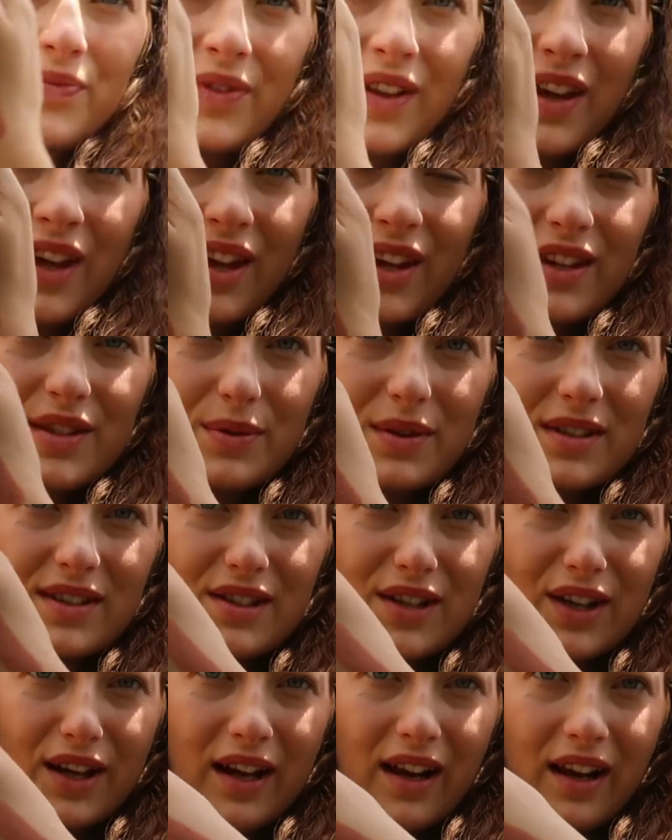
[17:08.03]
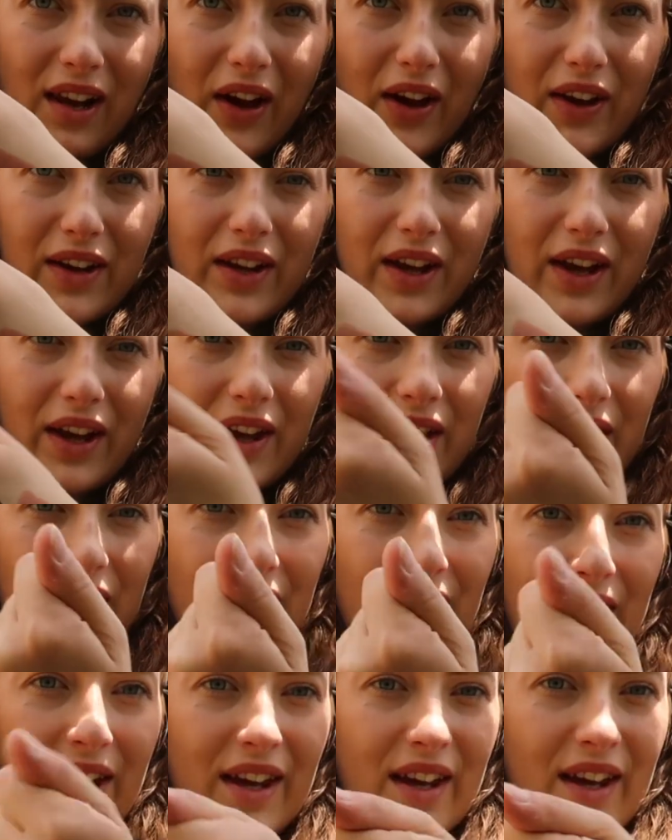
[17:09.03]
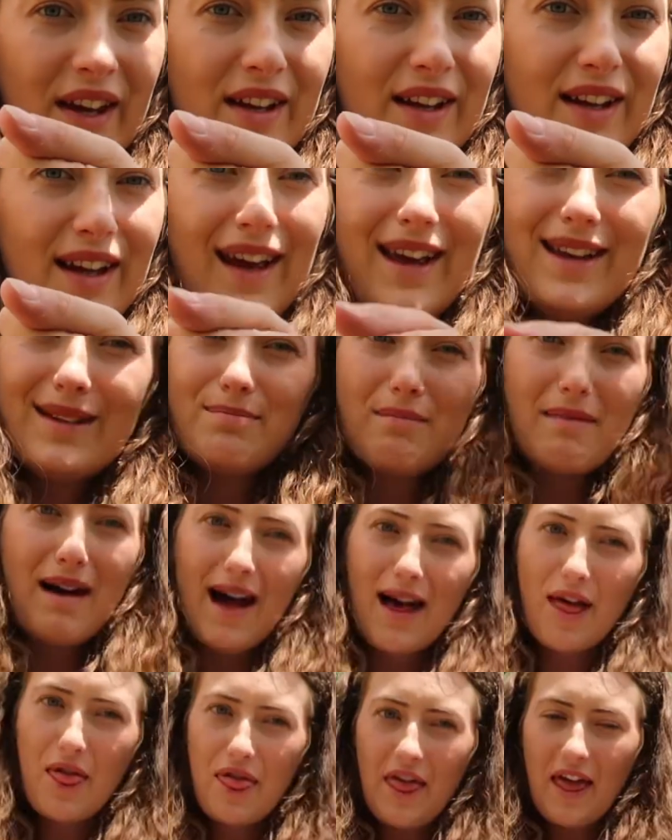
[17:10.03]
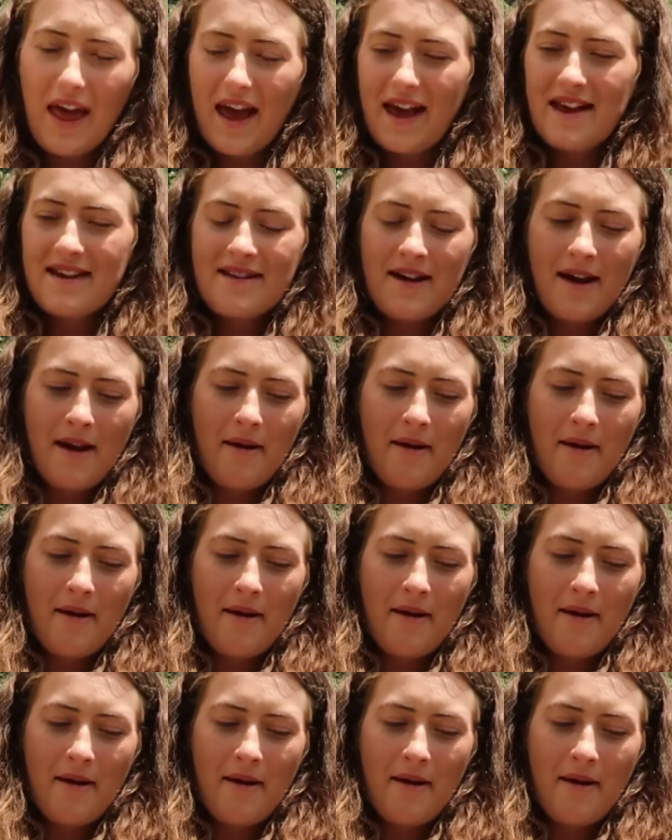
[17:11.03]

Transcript: That's what it's looking like. Is matte a thing?